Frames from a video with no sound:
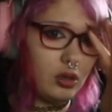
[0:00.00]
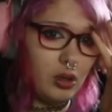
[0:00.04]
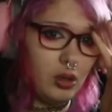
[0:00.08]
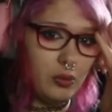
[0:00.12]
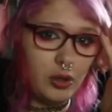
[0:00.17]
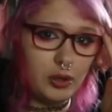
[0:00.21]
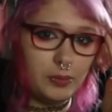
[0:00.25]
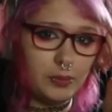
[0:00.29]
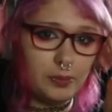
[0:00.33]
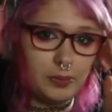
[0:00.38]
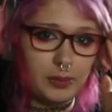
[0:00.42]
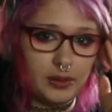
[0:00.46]

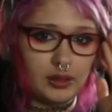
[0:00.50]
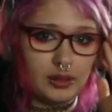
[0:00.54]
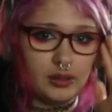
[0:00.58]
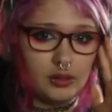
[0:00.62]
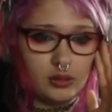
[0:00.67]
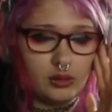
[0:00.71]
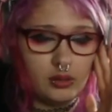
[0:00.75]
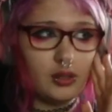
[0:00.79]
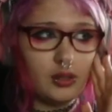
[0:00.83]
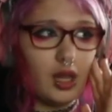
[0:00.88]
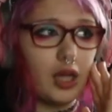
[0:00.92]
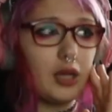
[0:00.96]
would be,
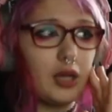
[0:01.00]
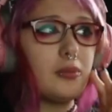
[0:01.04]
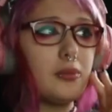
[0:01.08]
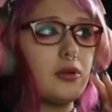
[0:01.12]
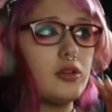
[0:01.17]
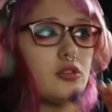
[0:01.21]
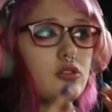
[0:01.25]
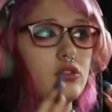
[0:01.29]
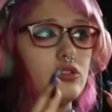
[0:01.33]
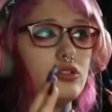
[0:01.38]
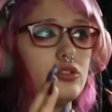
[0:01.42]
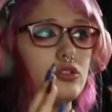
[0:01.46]
like, much
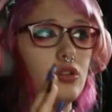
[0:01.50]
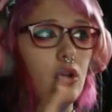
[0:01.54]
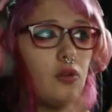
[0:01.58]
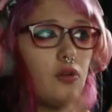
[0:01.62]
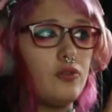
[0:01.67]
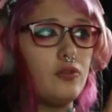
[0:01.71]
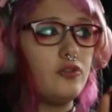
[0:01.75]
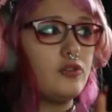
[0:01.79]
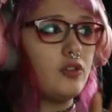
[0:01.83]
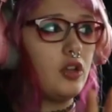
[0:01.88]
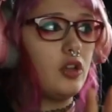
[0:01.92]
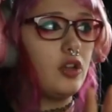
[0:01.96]

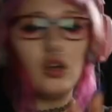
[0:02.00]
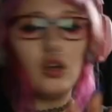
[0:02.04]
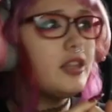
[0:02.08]
softer.